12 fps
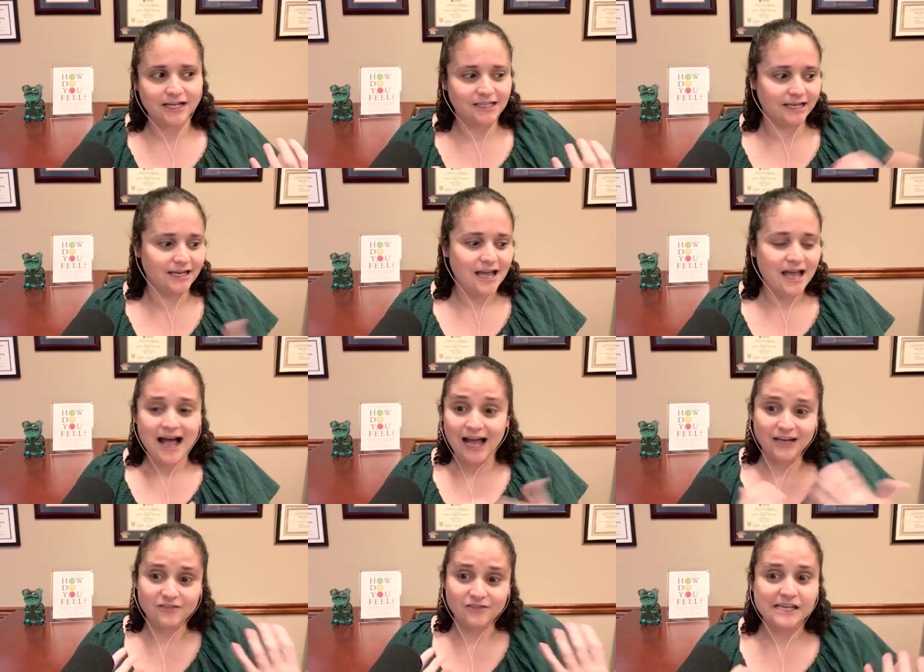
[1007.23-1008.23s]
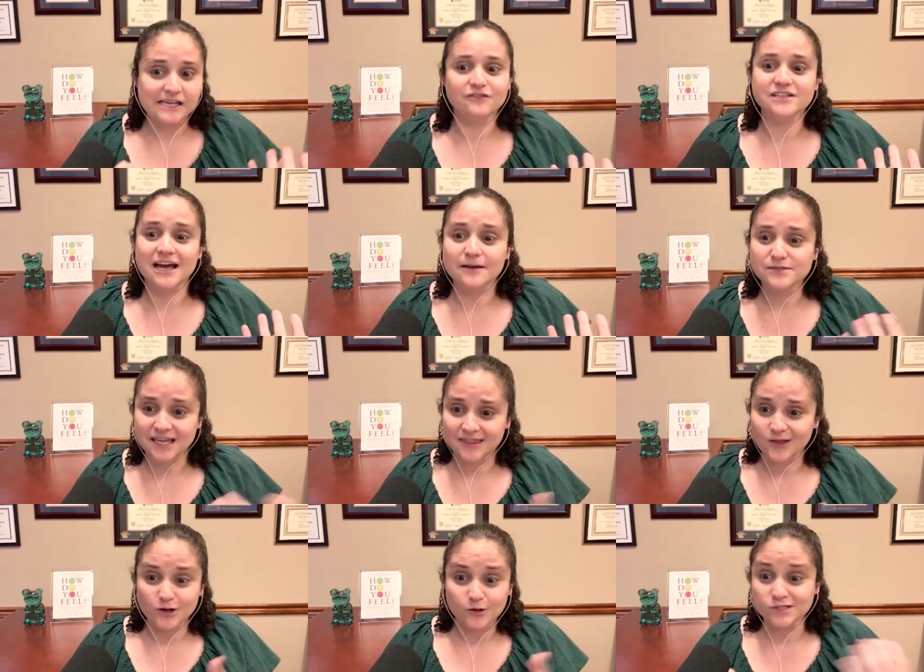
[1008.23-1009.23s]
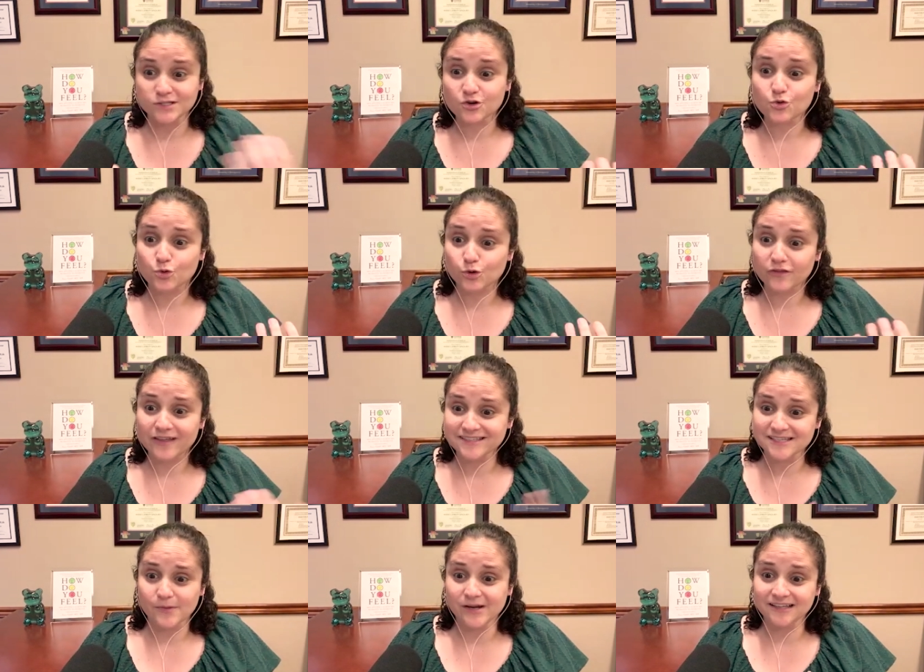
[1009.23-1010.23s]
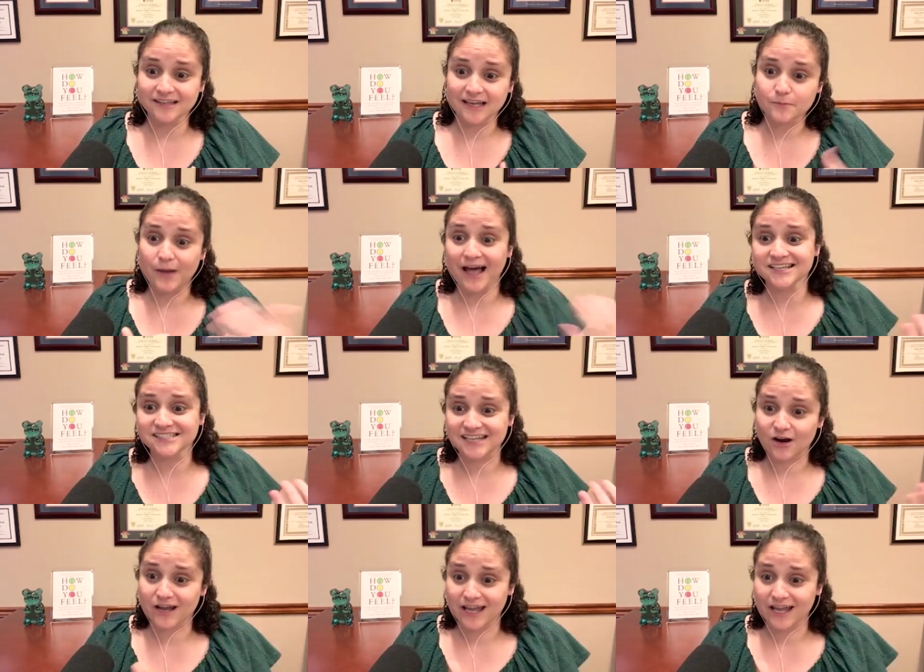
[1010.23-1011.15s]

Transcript: like I can think of times I thought it was cool that somebody like passed out,